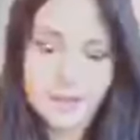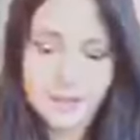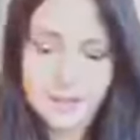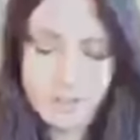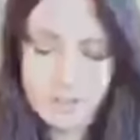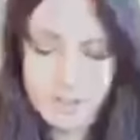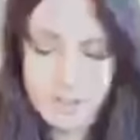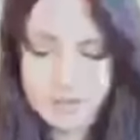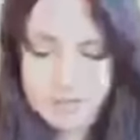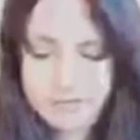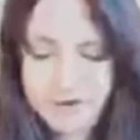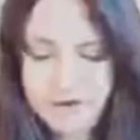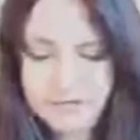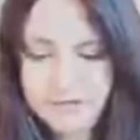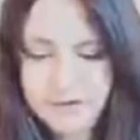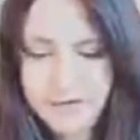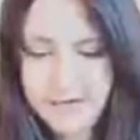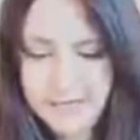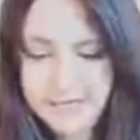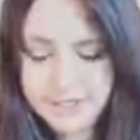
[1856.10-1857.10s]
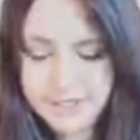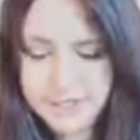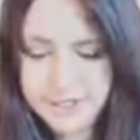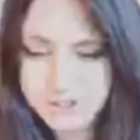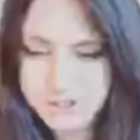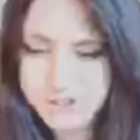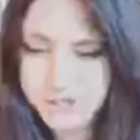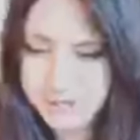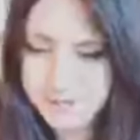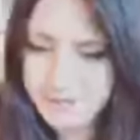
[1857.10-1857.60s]
In Revelation
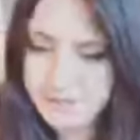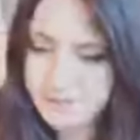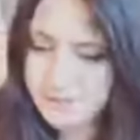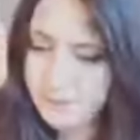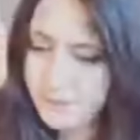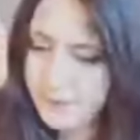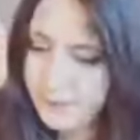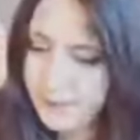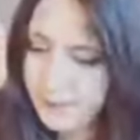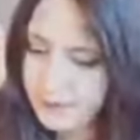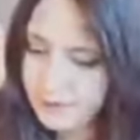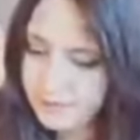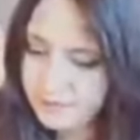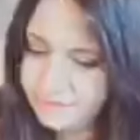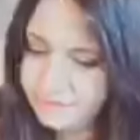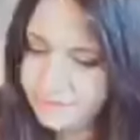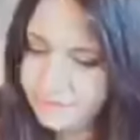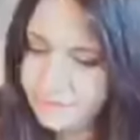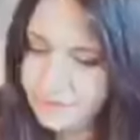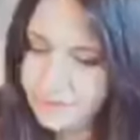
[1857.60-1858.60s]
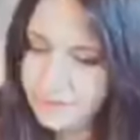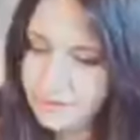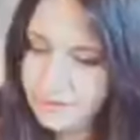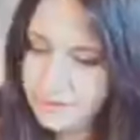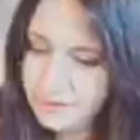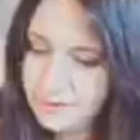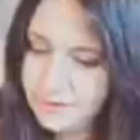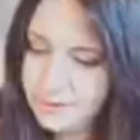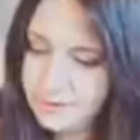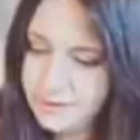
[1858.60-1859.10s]
chapter 12,
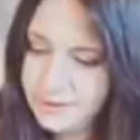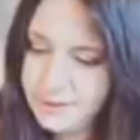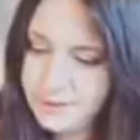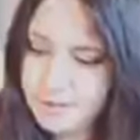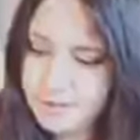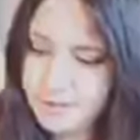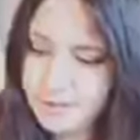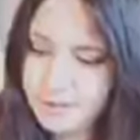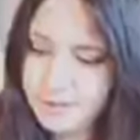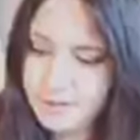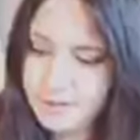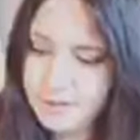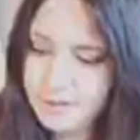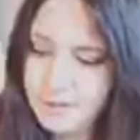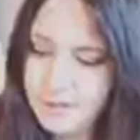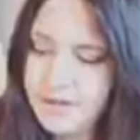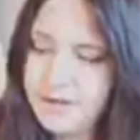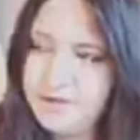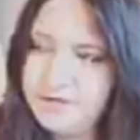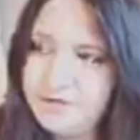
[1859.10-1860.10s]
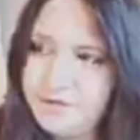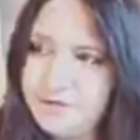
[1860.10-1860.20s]
you know, every